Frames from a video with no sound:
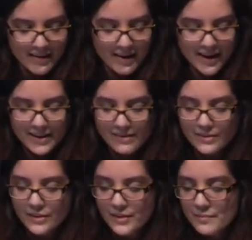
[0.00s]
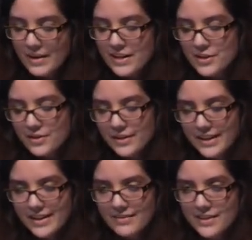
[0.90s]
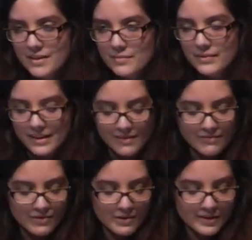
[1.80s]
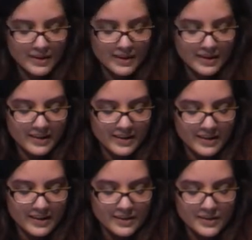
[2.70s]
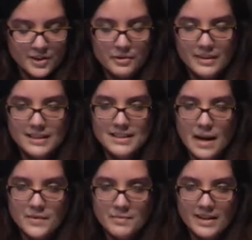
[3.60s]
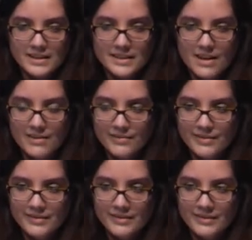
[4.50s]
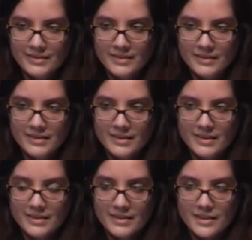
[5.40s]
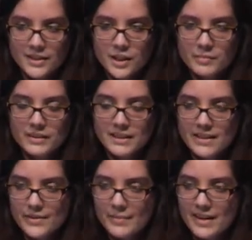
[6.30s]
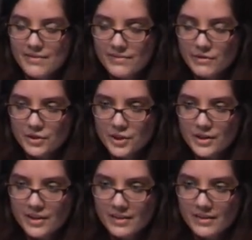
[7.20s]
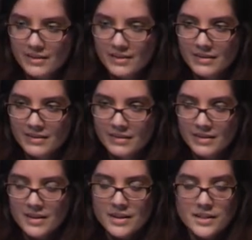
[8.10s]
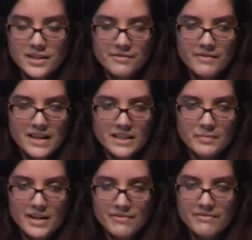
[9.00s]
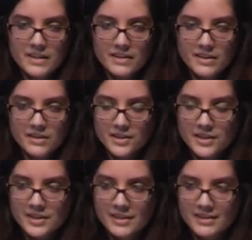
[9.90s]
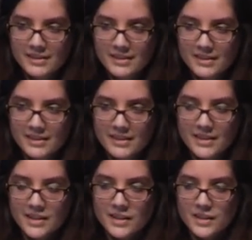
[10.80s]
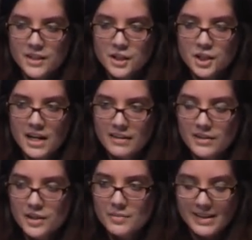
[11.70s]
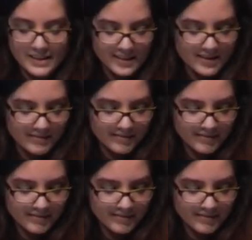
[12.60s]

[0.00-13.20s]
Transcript: I have learned in my journey of tumbling forward to accept myself, to believe in my future, to face my fears, to challenge myself.